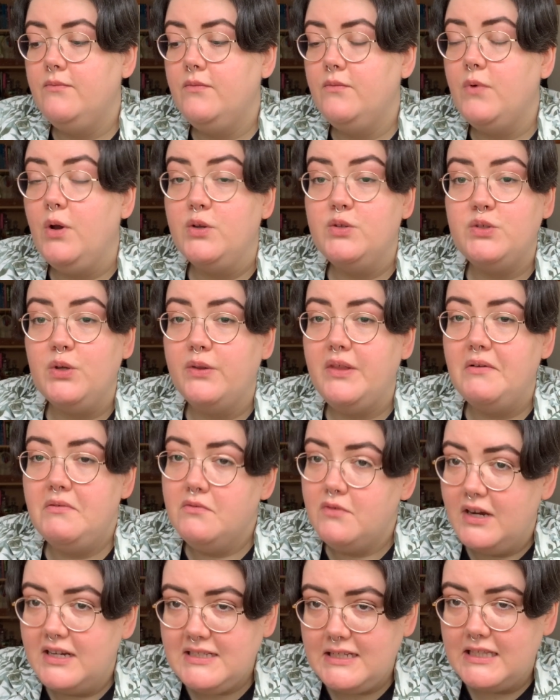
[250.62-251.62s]
I sold that
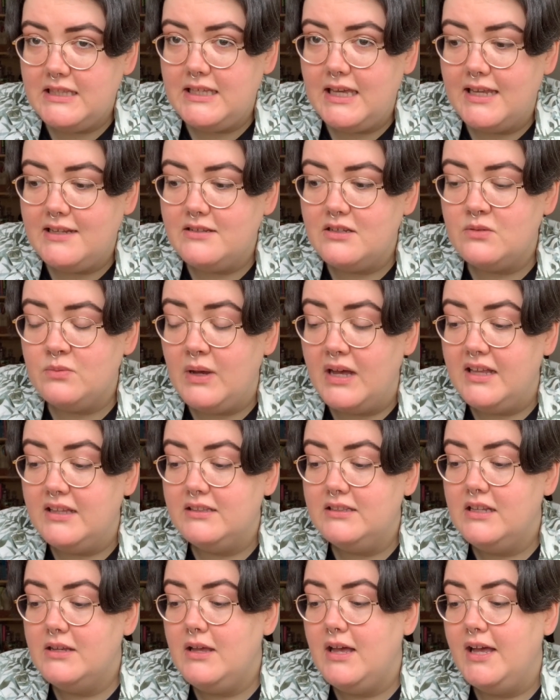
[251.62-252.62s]
right near the end as
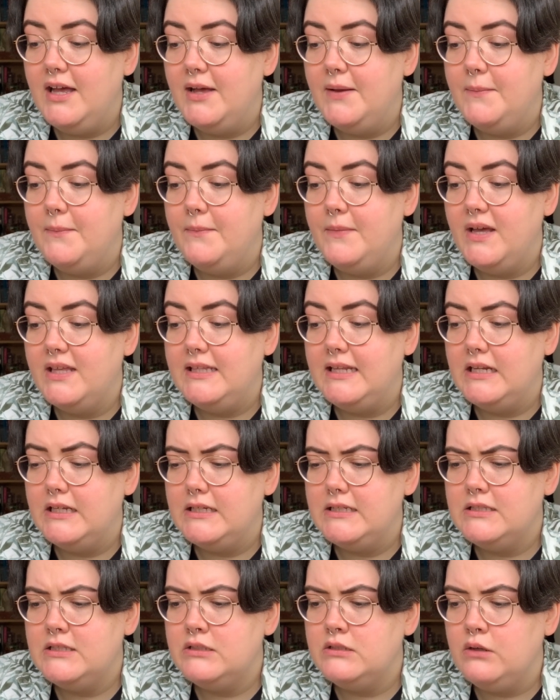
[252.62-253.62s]
well. And then I
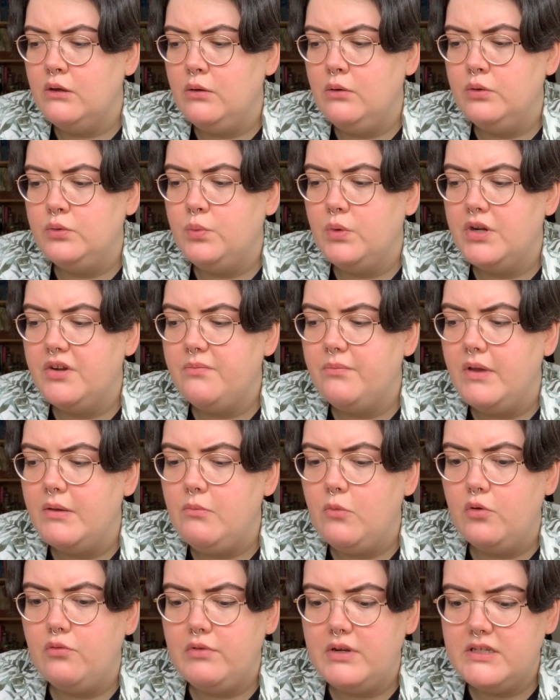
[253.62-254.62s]
sold one of my
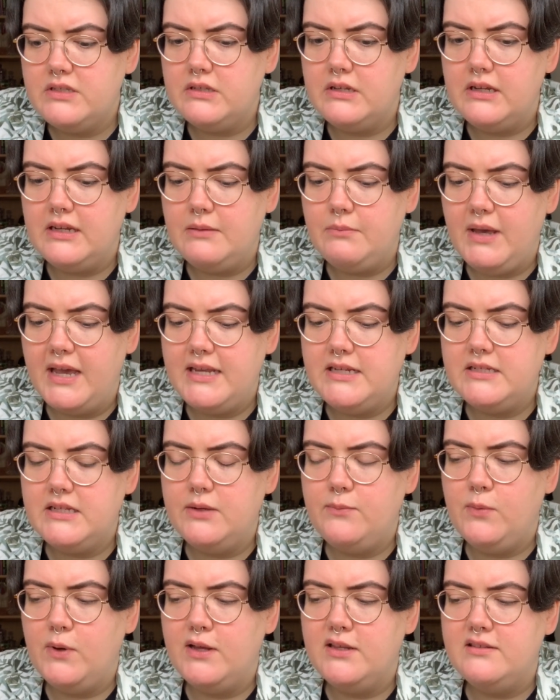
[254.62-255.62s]
more recently
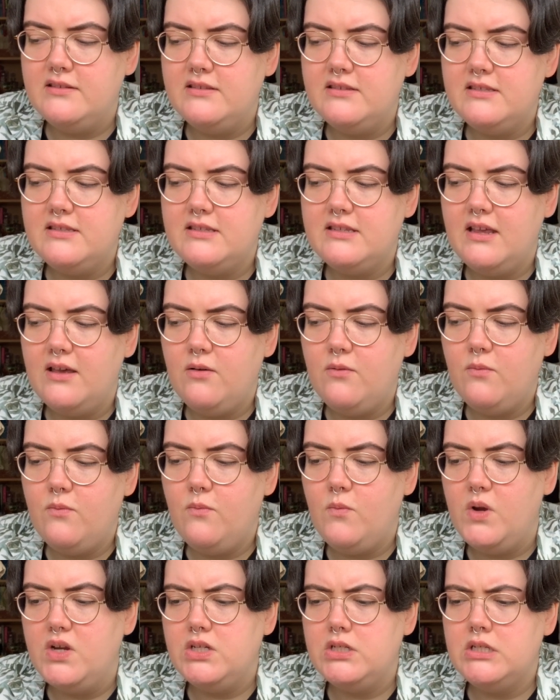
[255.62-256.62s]
painted ones,
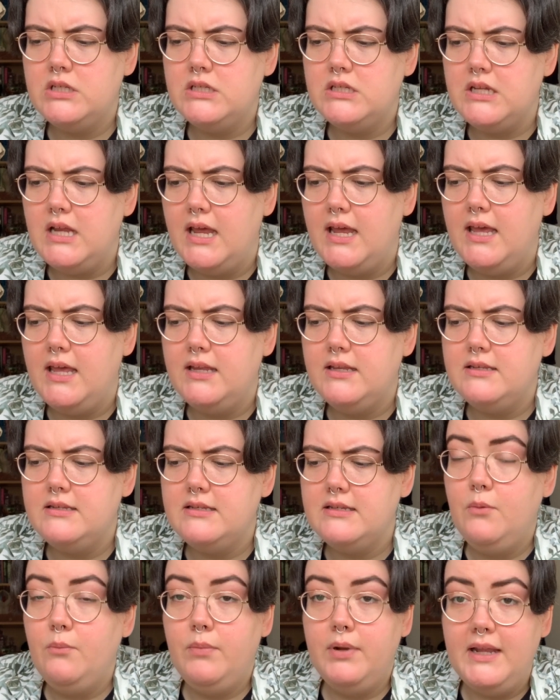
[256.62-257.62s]
which said
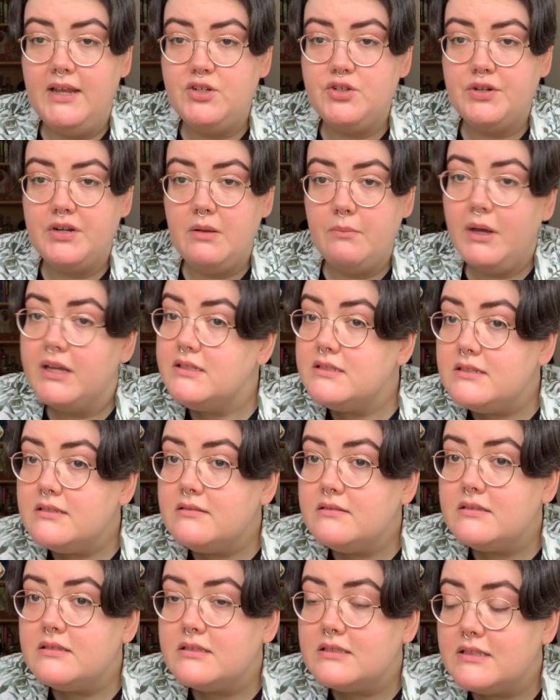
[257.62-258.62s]
Pleasure and
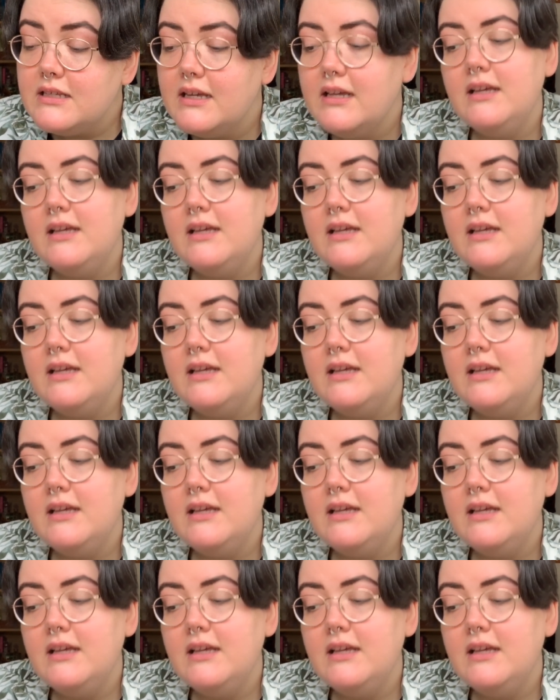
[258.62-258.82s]
Abundance.